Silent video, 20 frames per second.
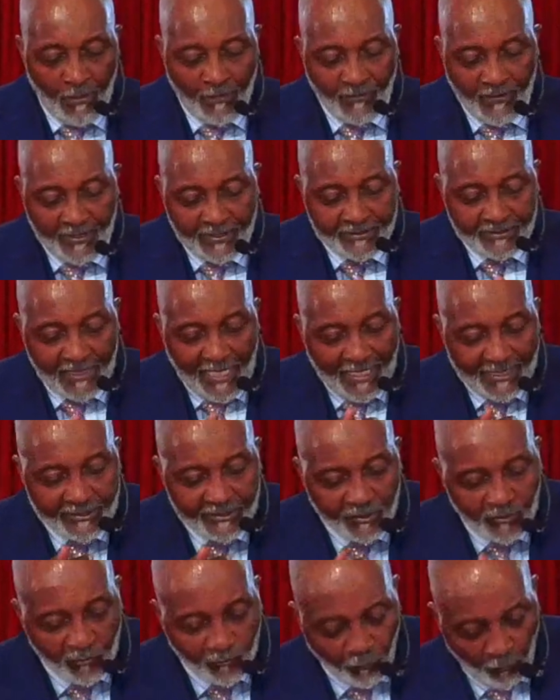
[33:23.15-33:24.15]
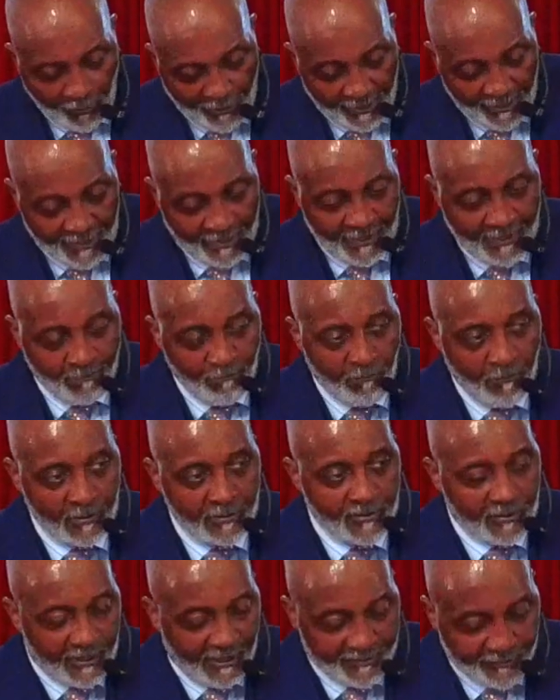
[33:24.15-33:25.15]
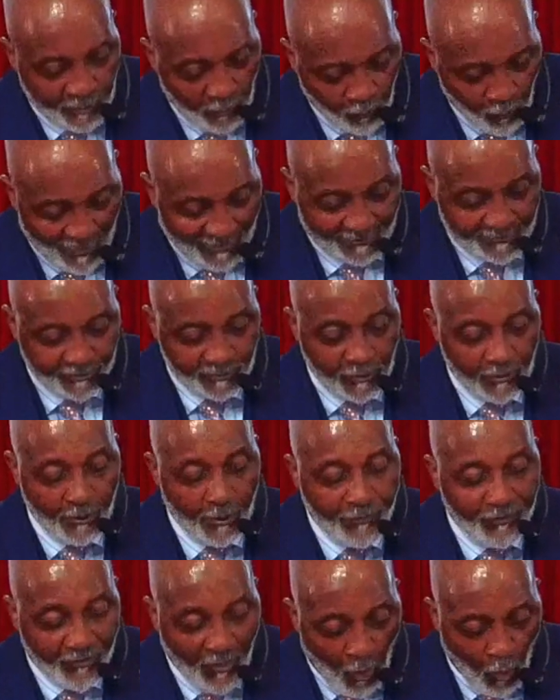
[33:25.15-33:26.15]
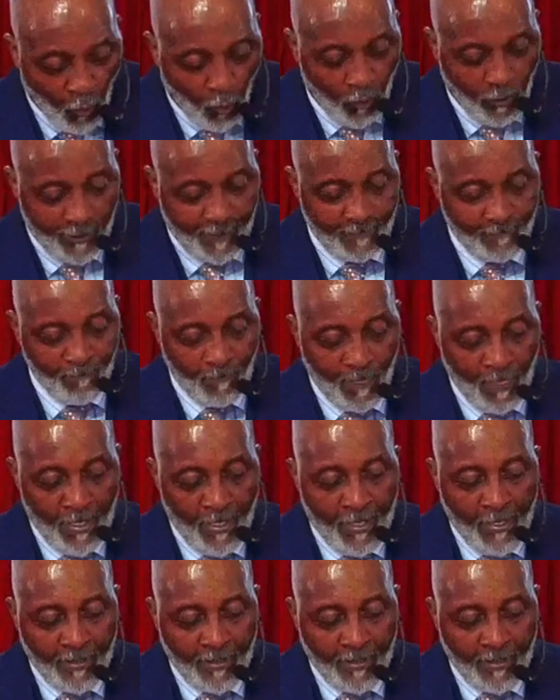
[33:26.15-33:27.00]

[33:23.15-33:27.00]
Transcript: this extreme situation, the thorn. Yeah.